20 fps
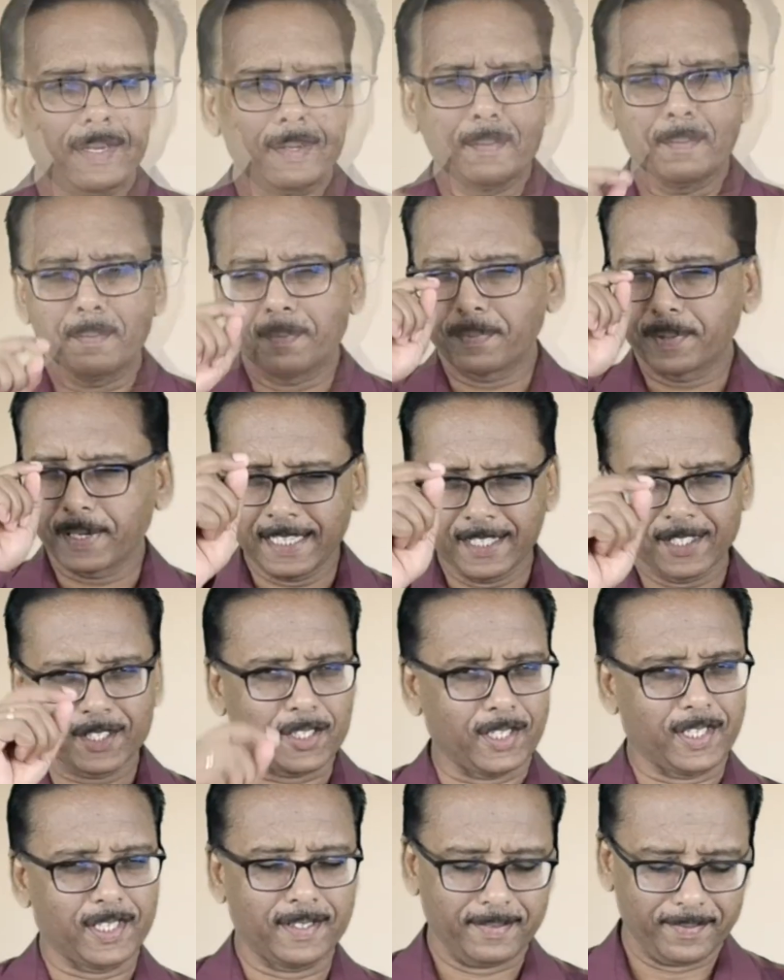Praise
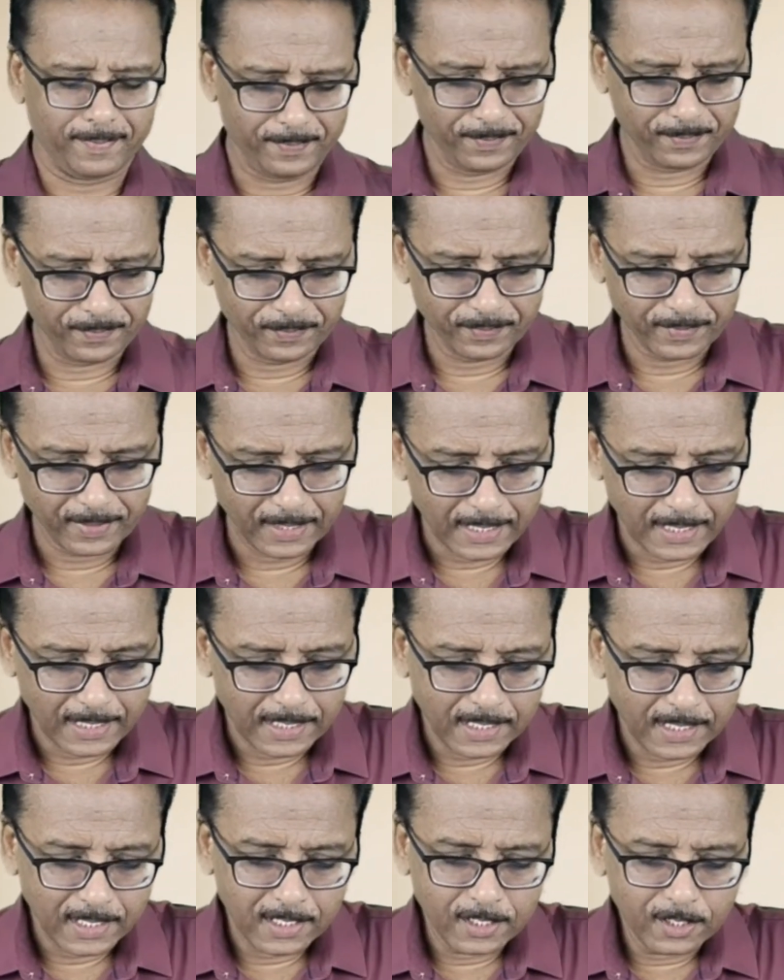God.
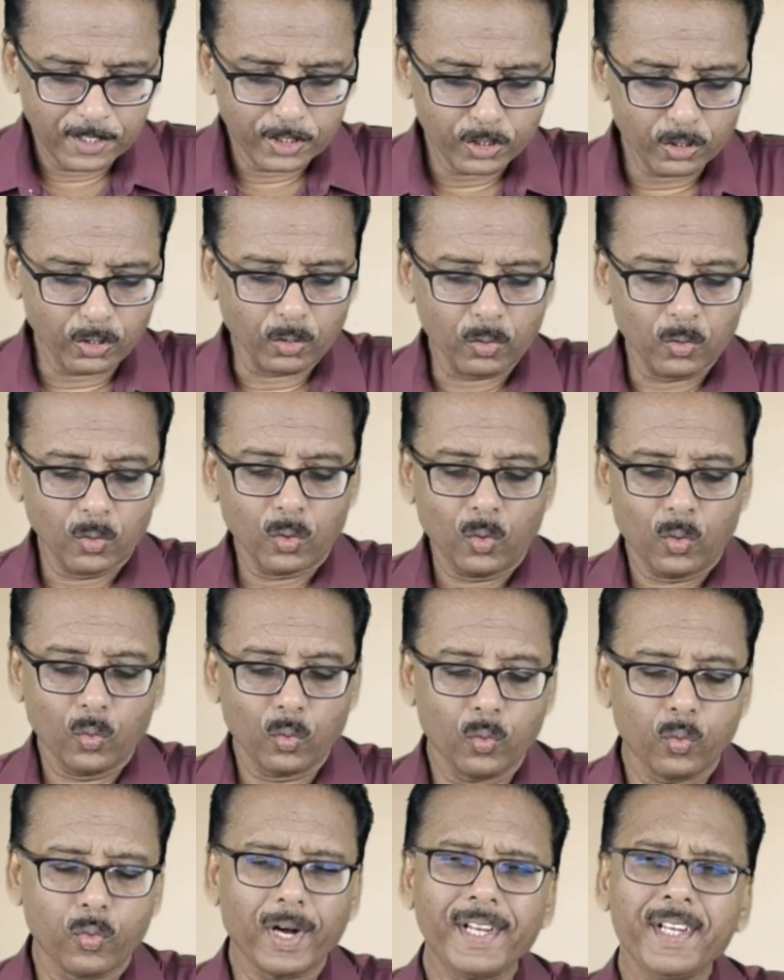So,
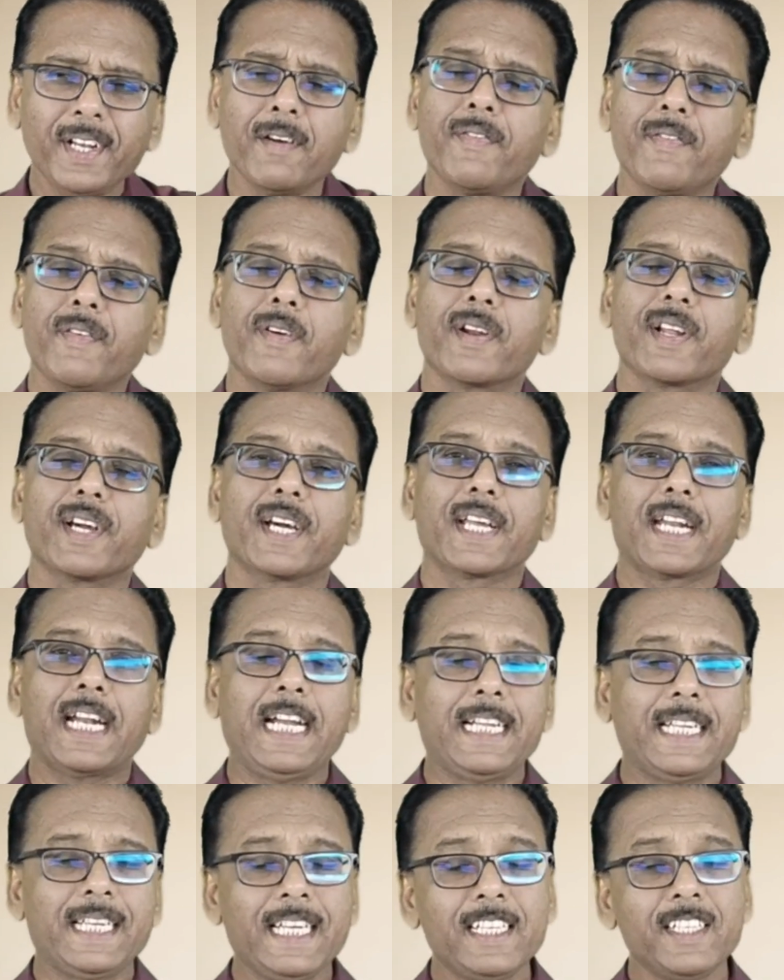one of our
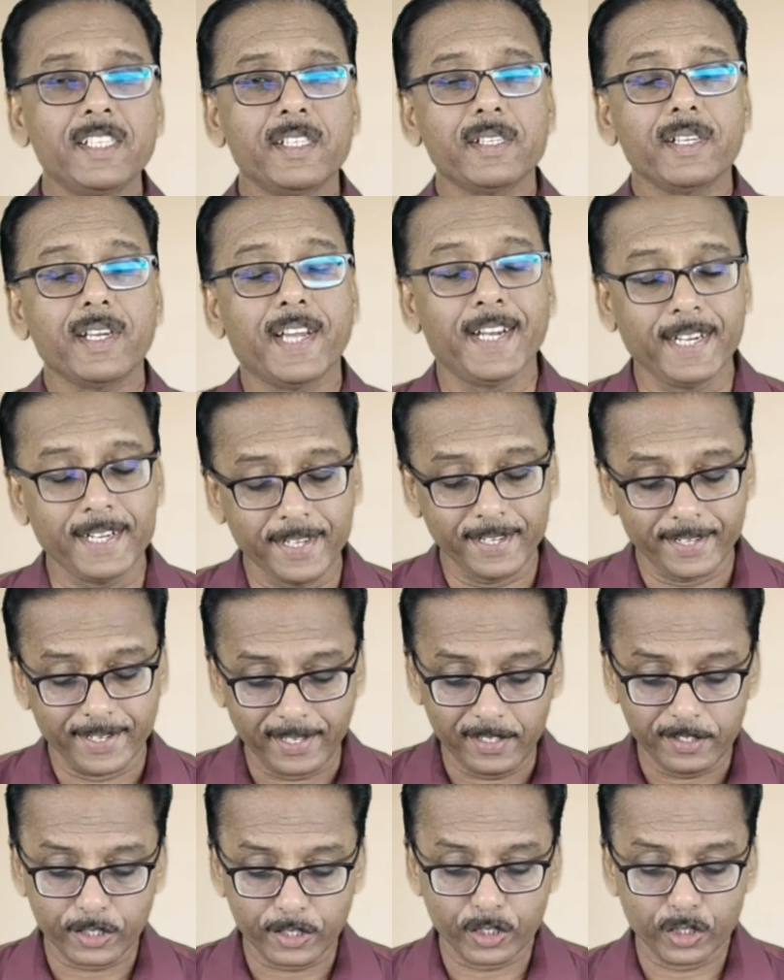greatest
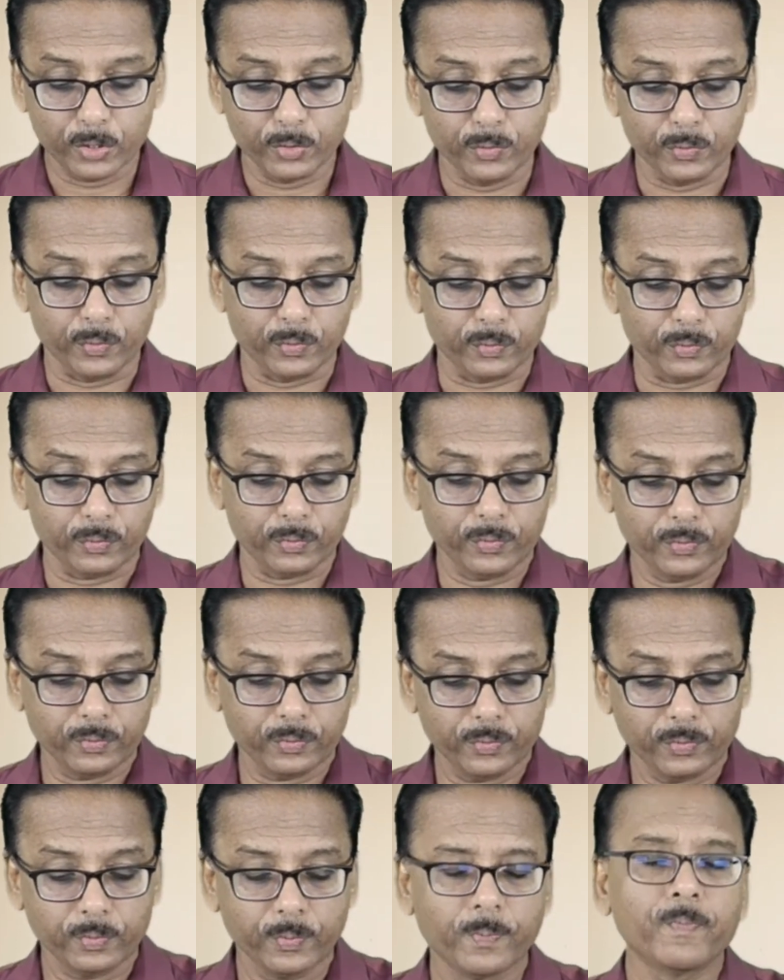hindrance to
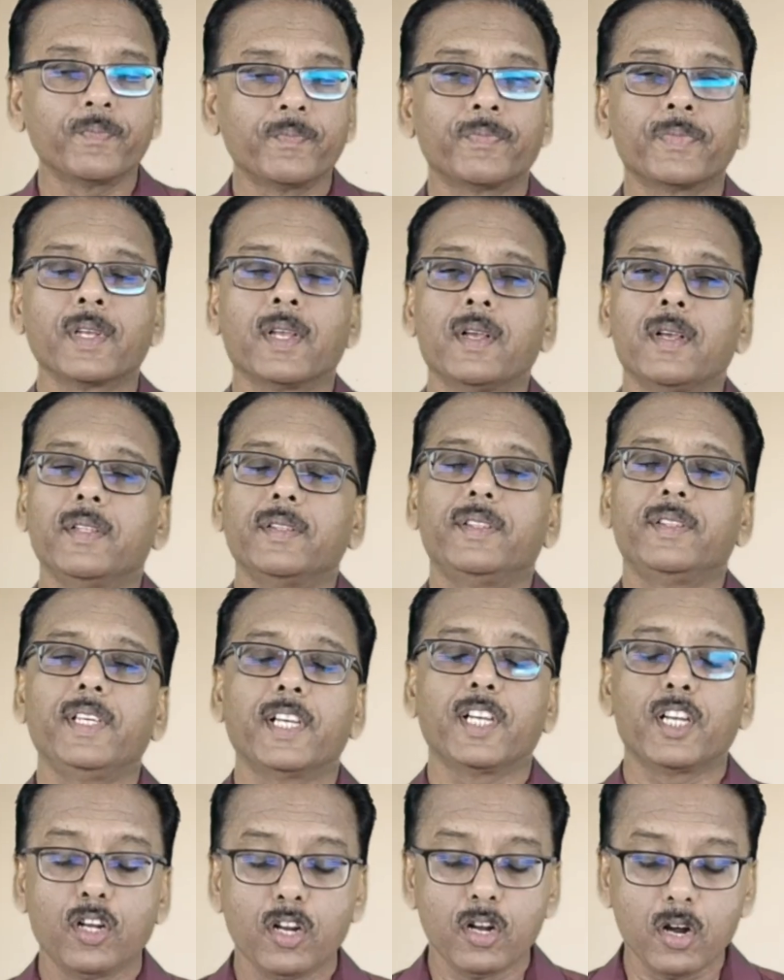
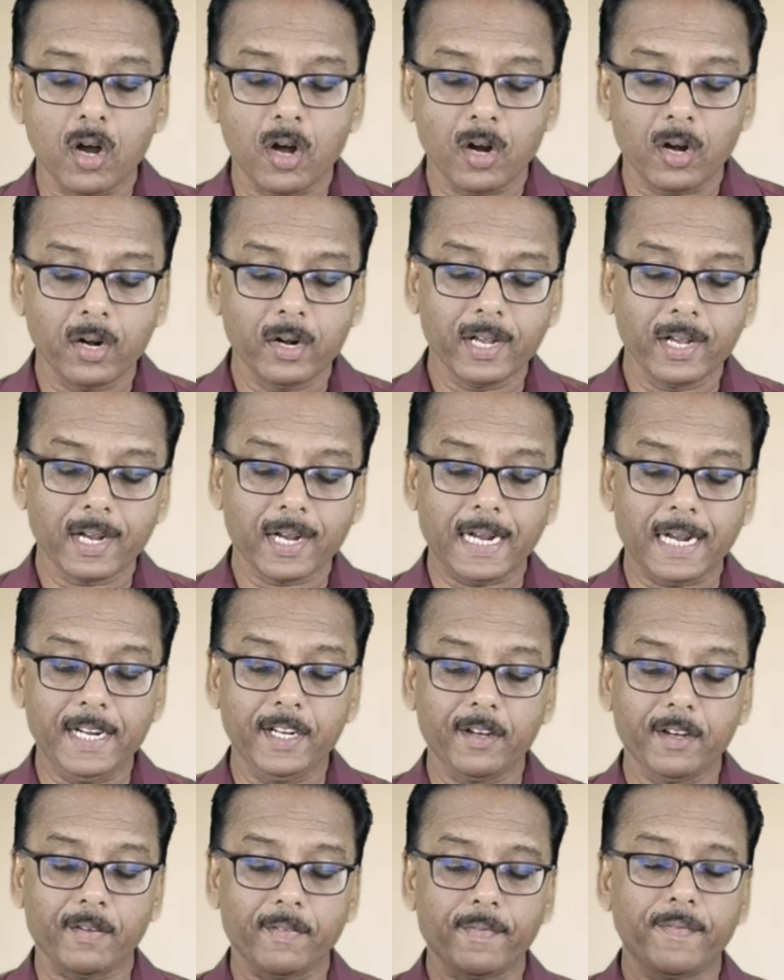the God kind
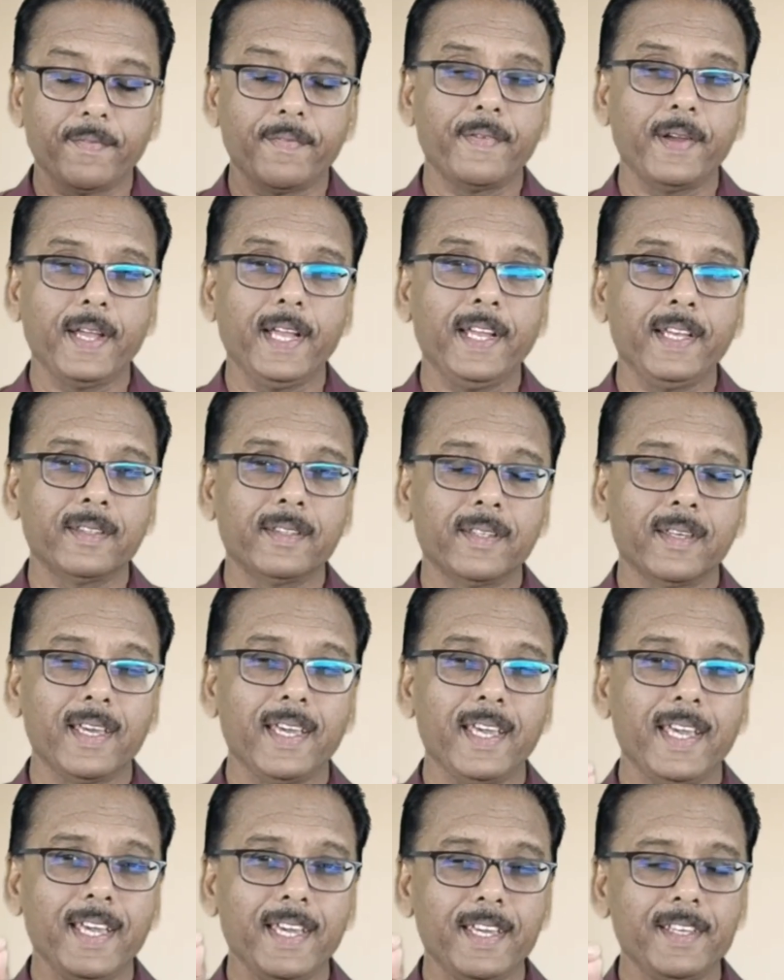of faith
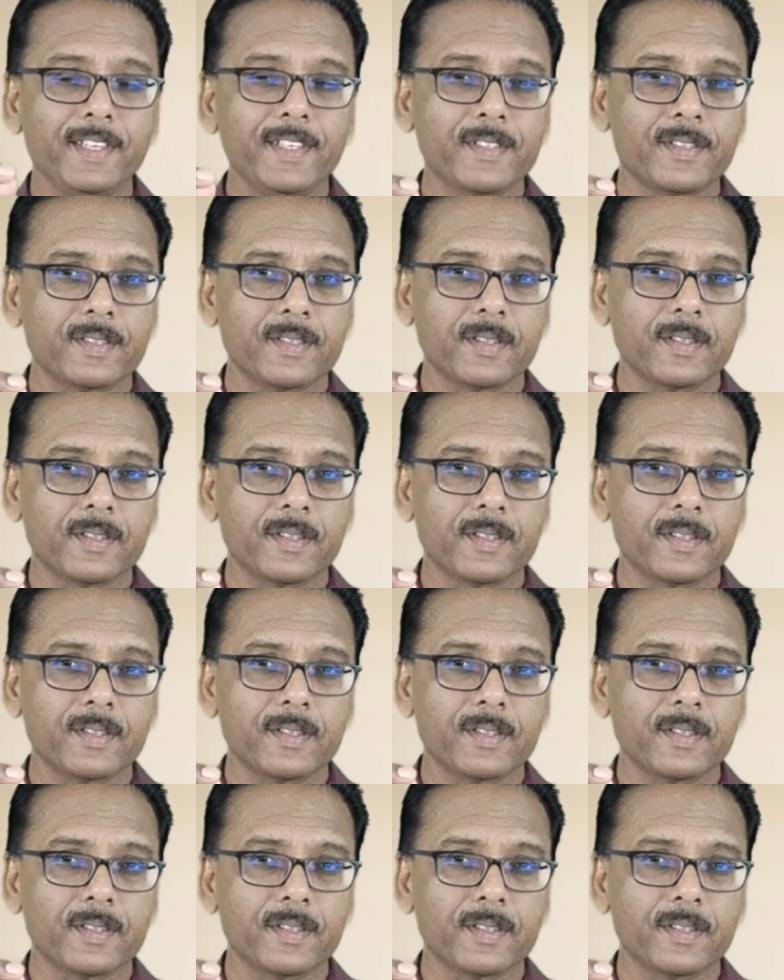is